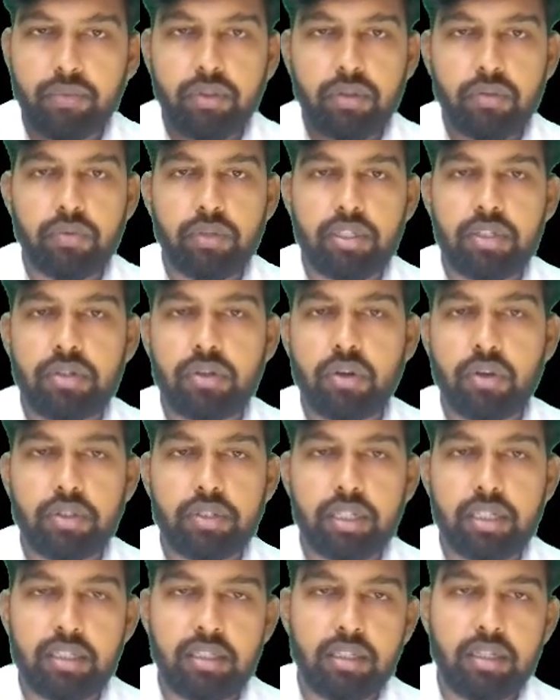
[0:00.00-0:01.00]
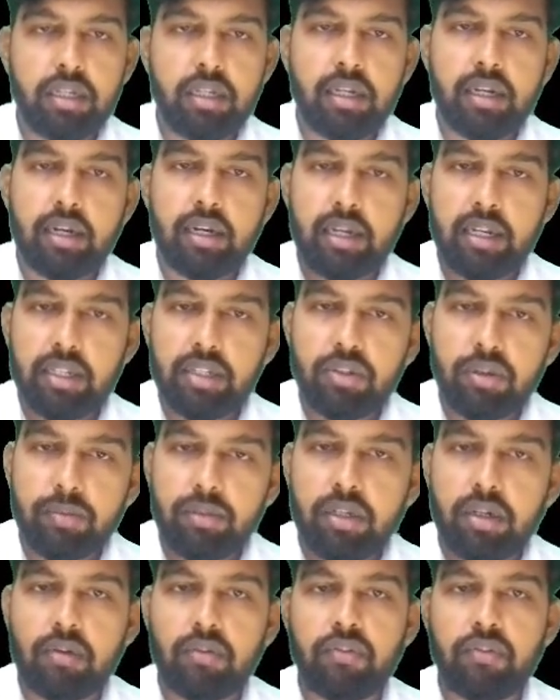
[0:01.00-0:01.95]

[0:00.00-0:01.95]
which causes release of the